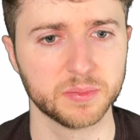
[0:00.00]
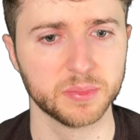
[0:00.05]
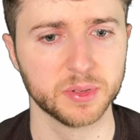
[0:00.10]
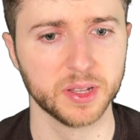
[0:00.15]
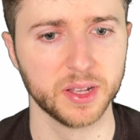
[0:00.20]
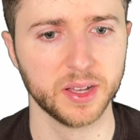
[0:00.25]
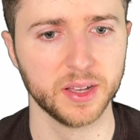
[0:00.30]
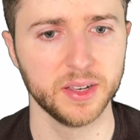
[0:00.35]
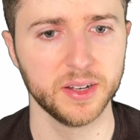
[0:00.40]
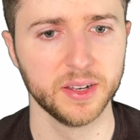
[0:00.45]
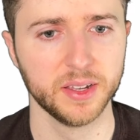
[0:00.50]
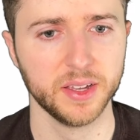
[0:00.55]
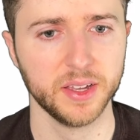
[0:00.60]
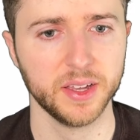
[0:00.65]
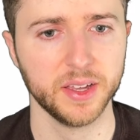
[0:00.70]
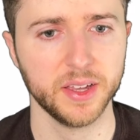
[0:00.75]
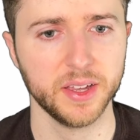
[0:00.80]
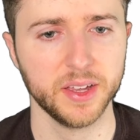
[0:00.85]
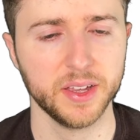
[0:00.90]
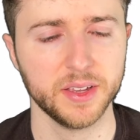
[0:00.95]
plot,
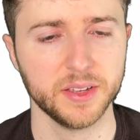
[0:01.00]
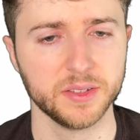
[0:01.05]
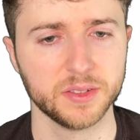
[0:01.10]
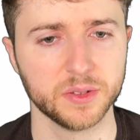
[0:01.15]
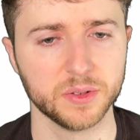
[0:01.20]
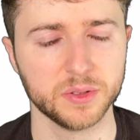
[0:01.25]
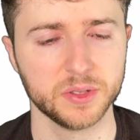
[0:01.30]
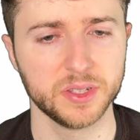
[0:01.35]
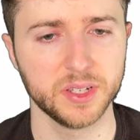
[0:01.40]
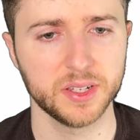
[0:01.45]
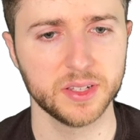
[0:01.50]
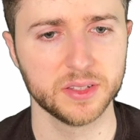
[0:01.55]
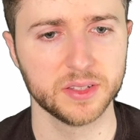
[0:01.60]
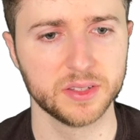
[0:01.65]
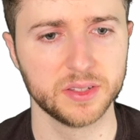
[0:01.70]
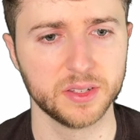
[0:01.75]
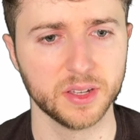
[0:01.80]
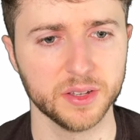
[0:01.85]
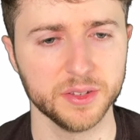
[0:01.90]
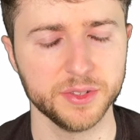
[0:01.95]
so 6
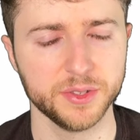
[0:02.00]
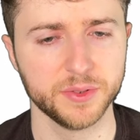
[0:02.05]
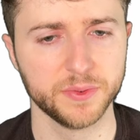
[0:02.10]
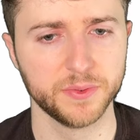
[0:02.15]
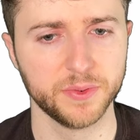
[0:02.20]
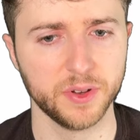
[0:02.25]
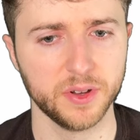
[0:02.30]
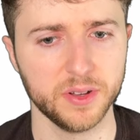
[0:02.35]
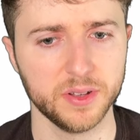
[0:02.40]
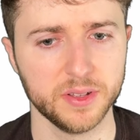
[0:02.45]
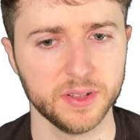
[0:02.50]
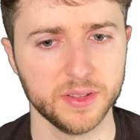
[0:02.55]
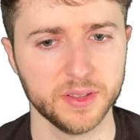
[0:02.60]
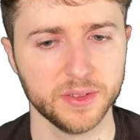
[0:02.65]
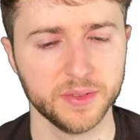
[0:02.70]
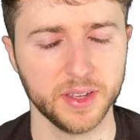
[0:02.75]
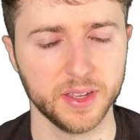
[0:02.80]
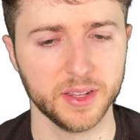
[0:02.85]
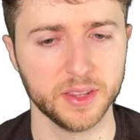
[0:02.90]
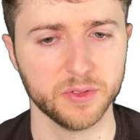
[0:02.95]
does fall
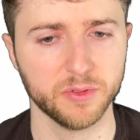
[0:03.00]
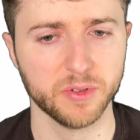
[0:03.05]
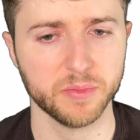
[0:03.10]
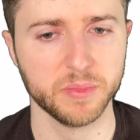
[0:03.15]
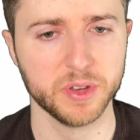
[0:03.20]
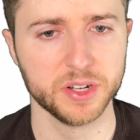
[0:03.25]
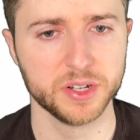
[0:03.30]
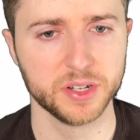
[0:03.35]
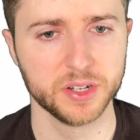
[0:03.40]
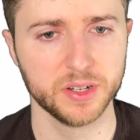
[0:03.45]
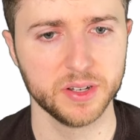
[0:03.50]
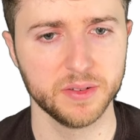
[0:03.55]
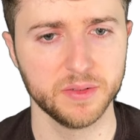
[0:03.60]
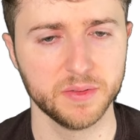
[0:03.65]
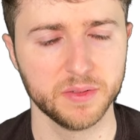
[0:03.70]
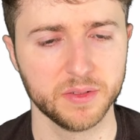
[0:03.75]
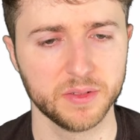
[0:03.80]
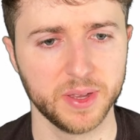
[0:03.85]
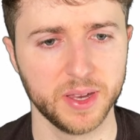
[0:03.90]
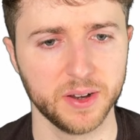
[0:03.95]
in the
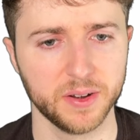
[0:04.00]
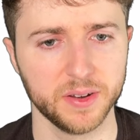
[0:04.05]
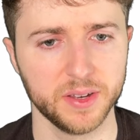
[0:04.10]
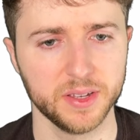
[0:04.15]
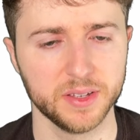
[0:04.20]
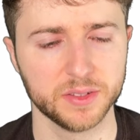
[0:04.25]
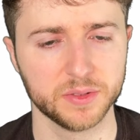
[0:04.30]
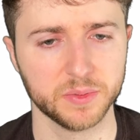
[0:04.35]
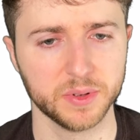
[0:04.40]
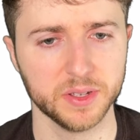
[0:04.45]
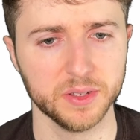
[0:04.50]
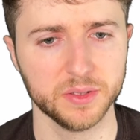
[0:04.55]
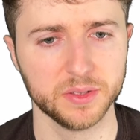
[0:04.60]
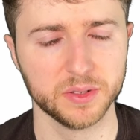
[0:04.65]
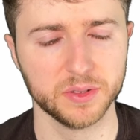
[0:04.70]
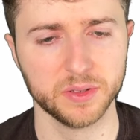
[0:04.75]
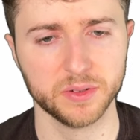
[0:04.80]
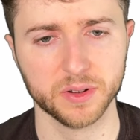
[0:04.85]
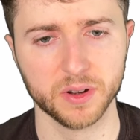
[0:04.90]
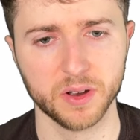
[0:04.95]
remission area as well.
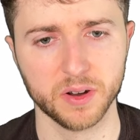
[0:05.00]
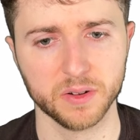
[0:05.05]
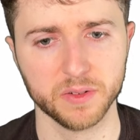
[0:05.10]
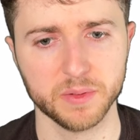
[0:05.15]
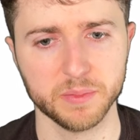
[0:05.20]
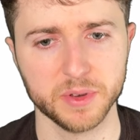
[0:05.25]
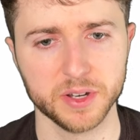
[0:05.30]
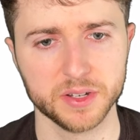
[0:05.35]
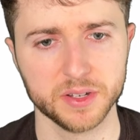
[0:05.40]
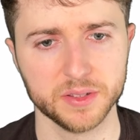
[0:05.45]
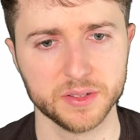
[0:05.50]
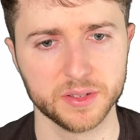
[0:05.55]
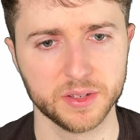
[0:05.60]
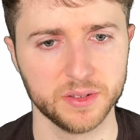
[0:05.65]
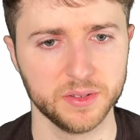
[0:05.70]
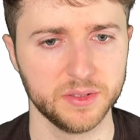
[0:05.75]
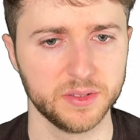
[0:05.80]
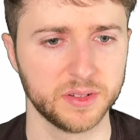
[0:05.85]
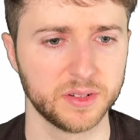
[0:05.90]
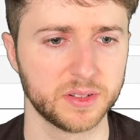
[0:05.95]
So there are remission
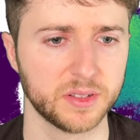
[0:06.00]
cells in